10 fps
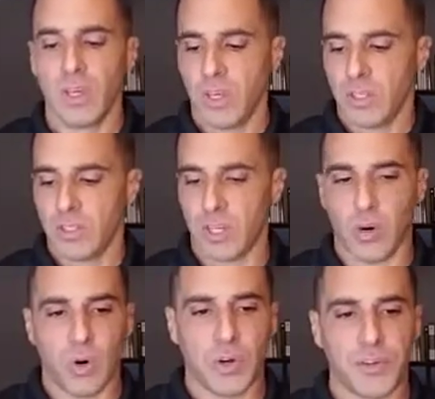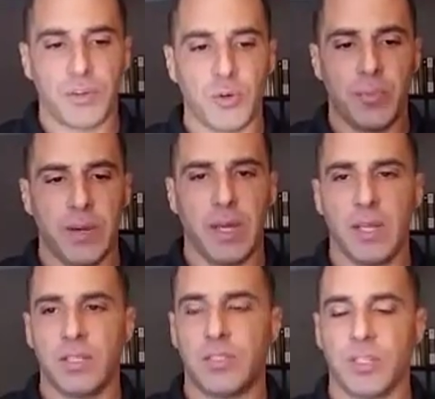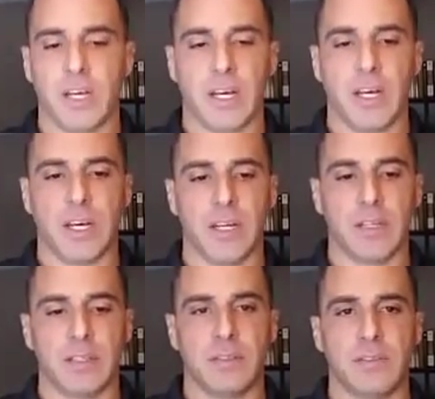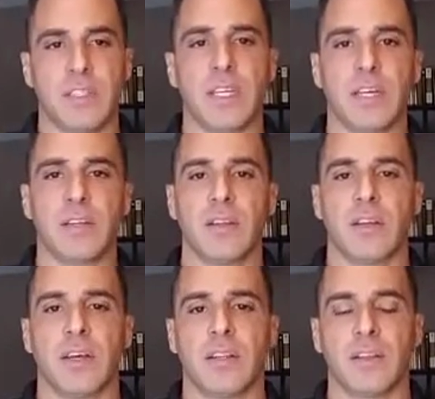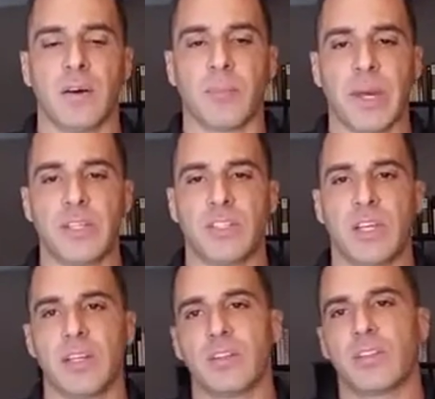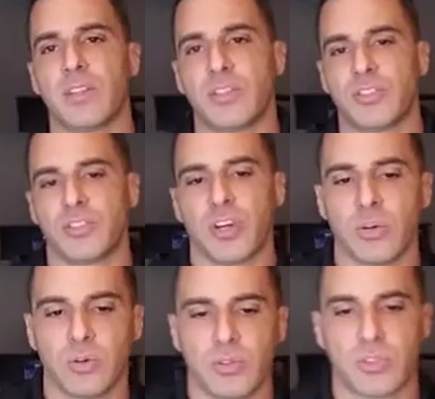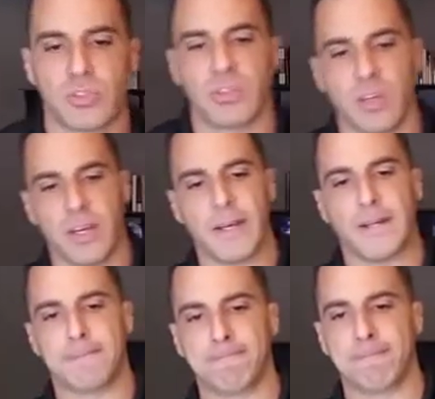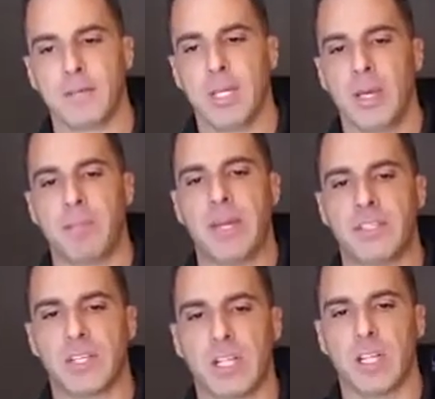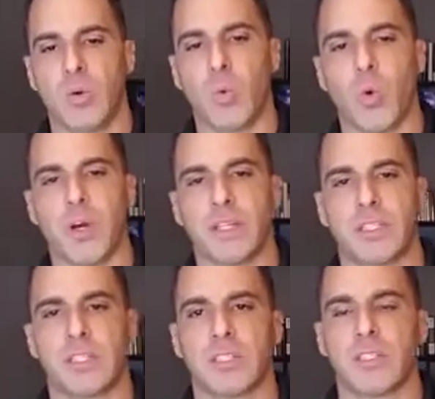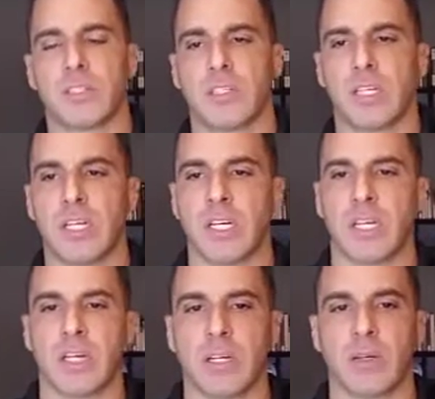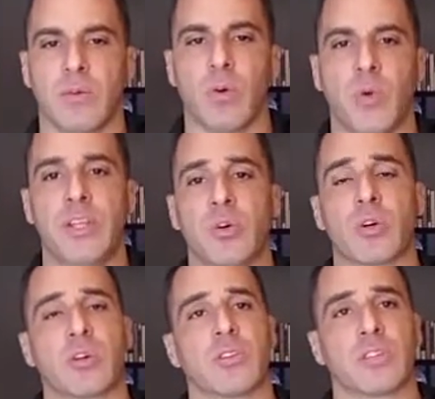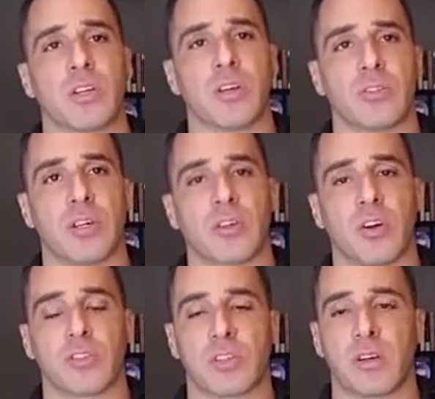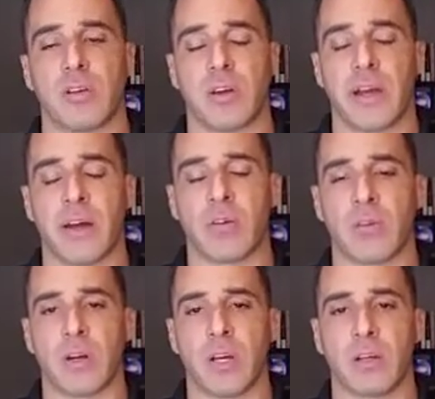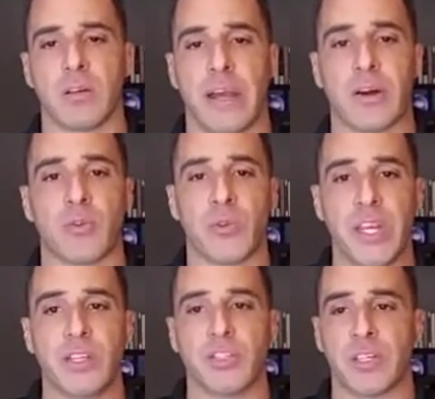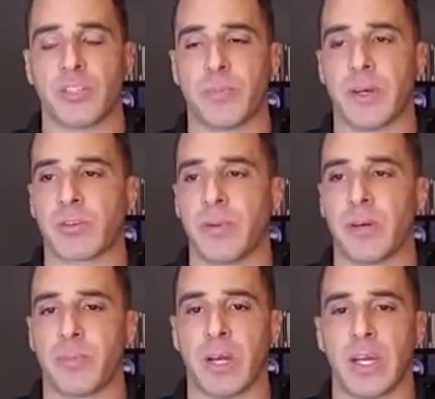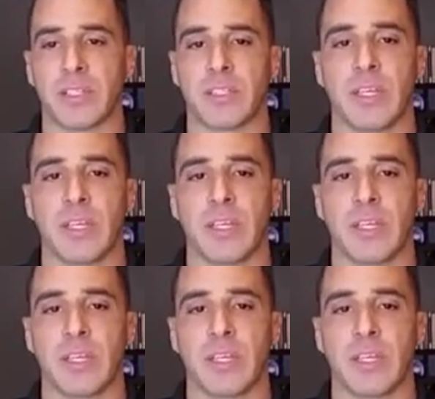So on to page 10. On page 10, this shows basically what we do across the country, across our reach as Spectrum Enterprise.